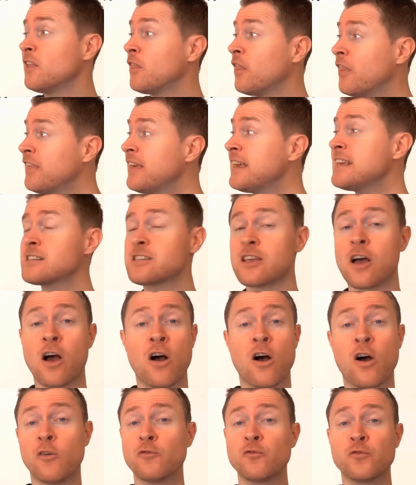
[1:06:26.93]
These
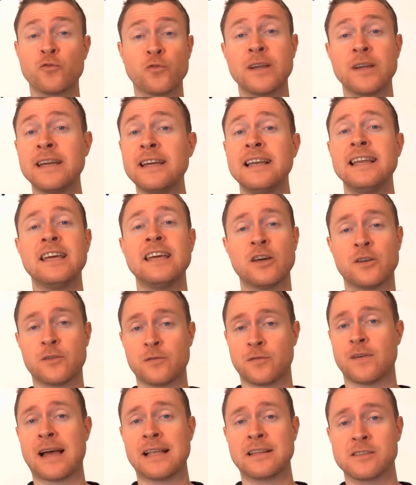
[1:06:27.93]
are really
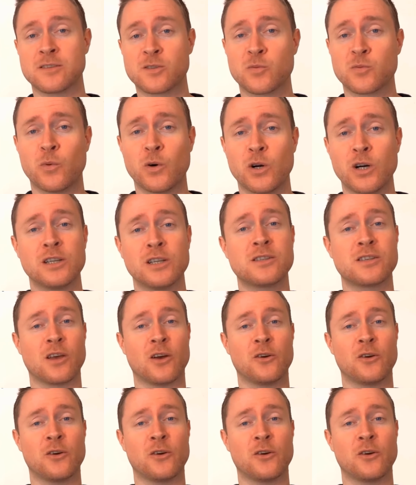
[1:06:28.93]
advanced words,